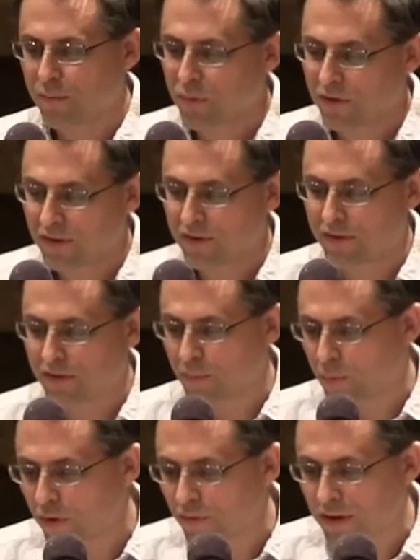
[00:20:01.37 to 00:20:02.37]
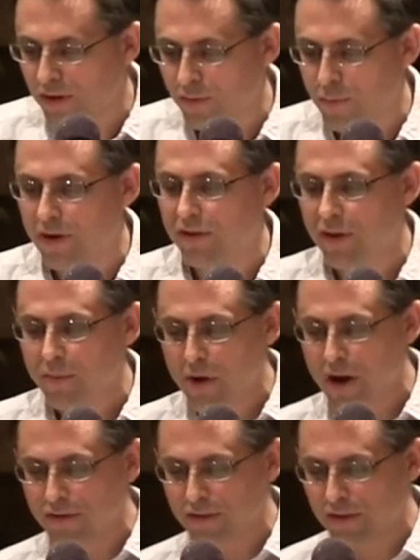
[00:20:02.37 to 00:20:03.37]
in positions of privilege, we are
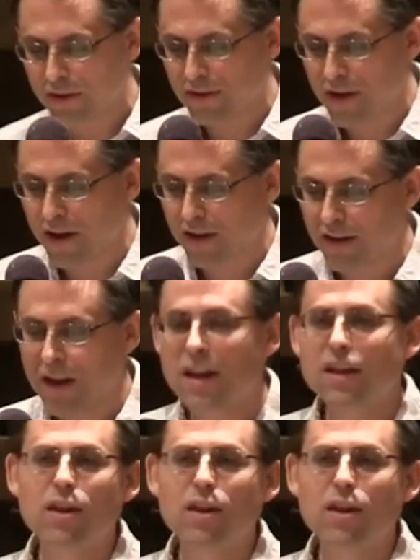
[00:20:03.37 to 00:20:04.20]
subconsciously taught